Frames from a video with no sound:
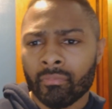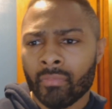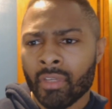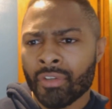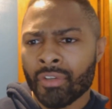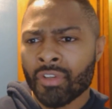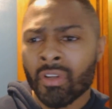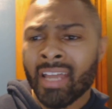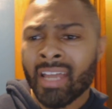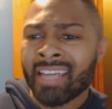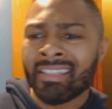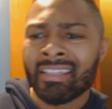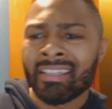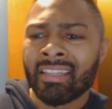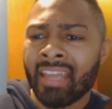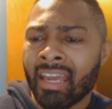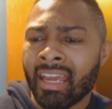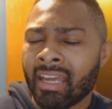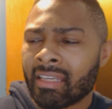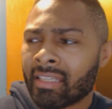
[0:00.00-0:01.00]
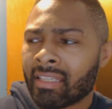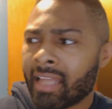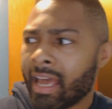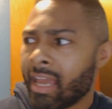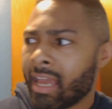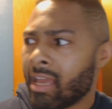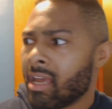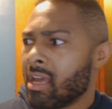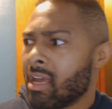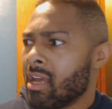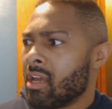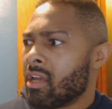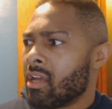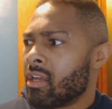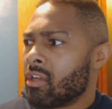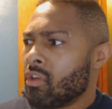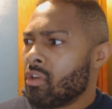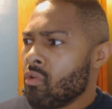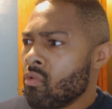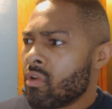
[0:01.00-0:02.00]
so that's the thing, it's like,
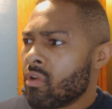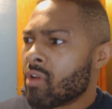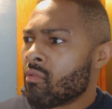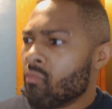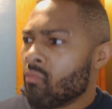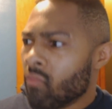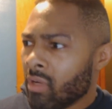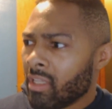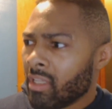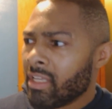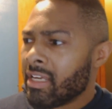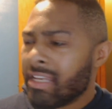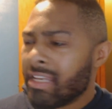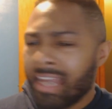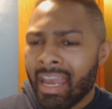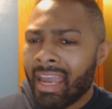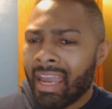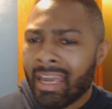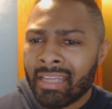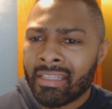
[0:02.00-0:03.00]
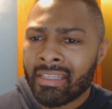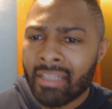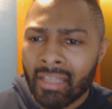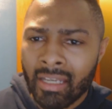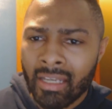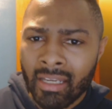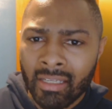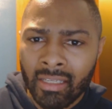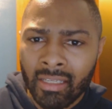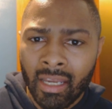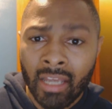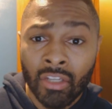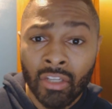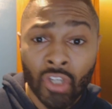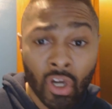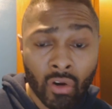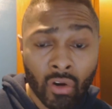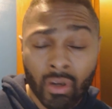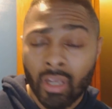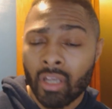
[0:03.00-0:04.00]
you can really get into this and
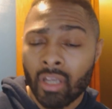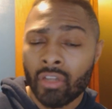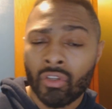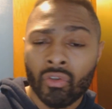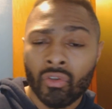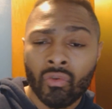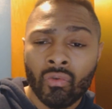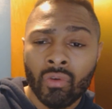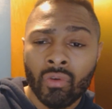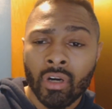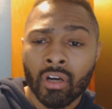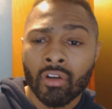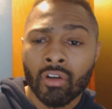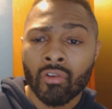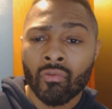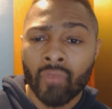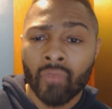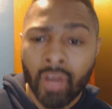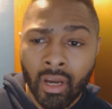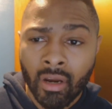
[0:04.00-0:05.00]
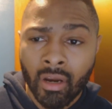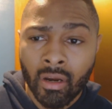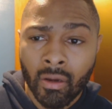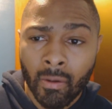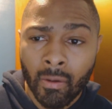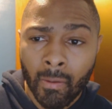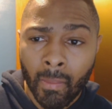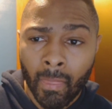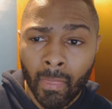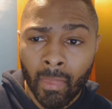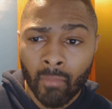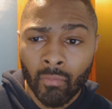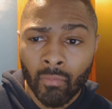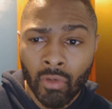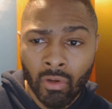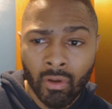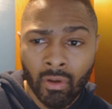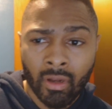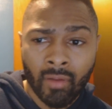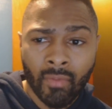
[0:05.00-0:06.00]
turn it into a career.
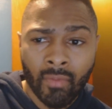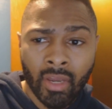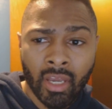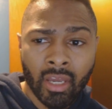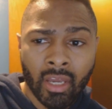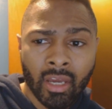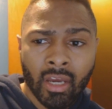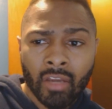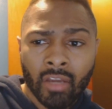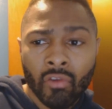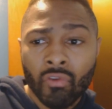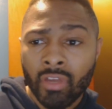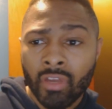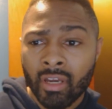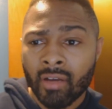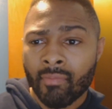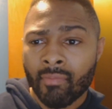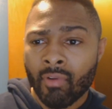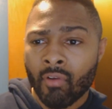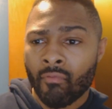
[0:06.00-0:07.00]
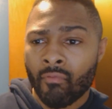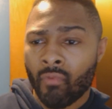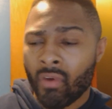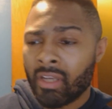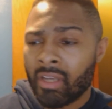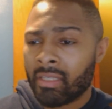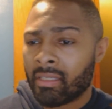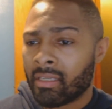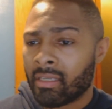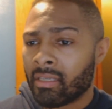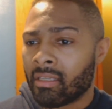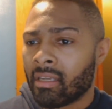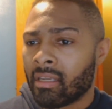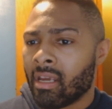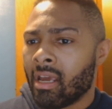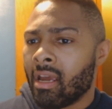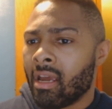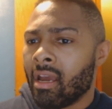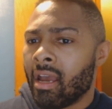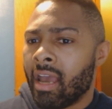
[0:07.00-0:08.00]
You know what I mean? You think about voices,
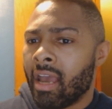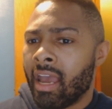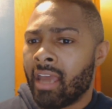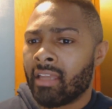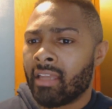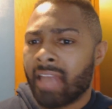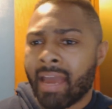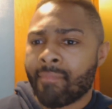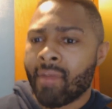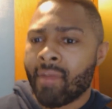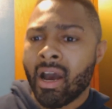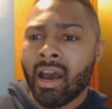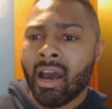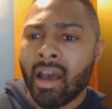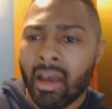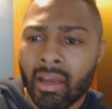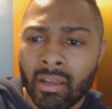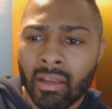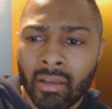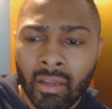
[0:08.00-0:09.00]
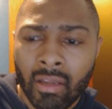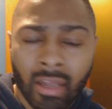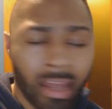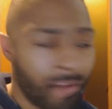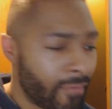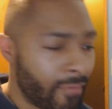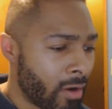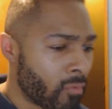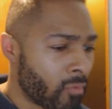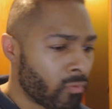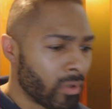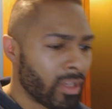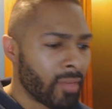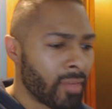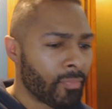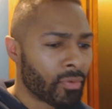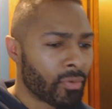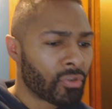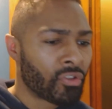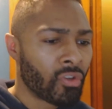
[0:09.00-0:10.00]
and like mine, if I really
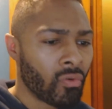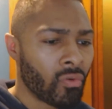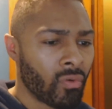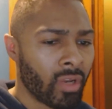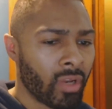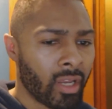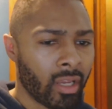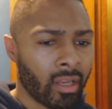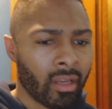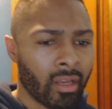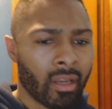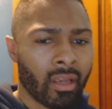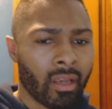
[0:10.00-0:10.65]
pursued it,